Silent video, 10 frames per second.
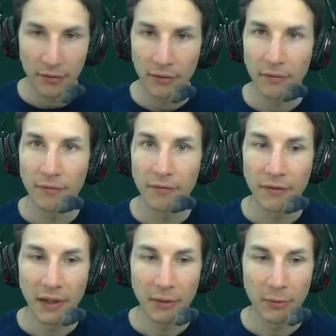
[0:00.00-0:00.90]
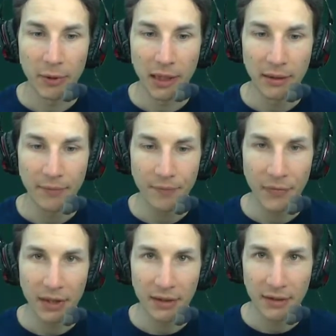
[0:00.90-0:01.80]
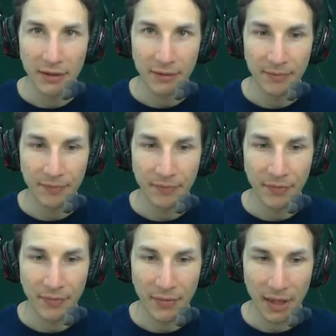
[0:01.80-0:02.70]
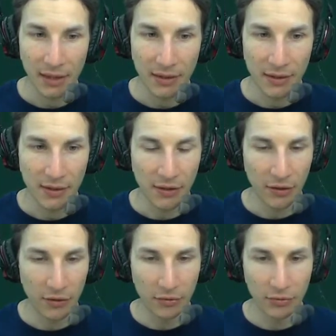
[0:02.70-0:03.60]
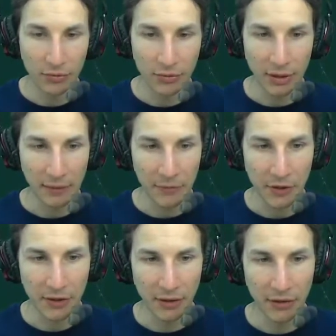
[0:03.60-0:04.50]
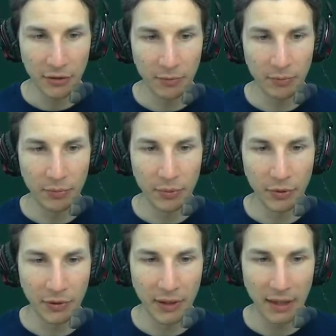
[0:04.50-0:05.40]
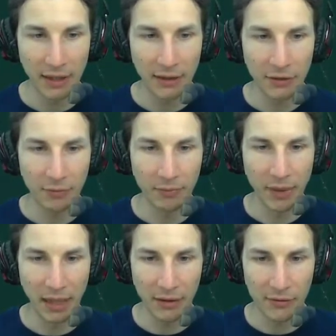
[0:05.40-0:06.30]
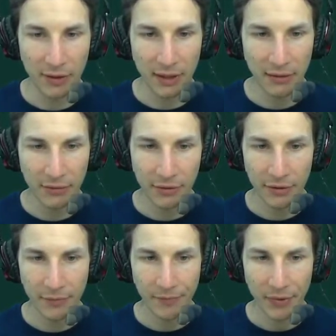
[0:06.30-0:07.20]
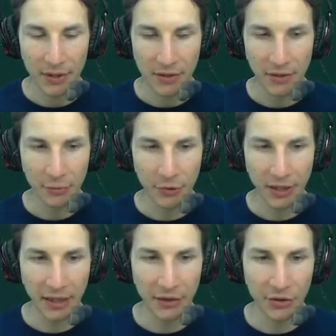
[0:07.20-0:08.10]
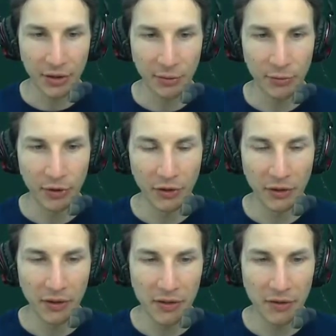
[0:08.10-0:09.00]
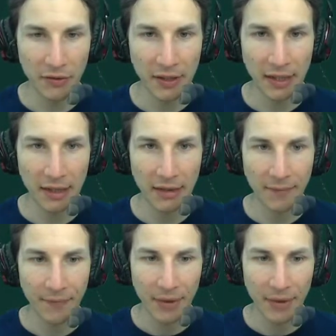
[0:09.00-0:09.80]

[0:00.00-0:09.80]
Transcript: Very well. So I'm just going to put that into background so that we can actually work in this container.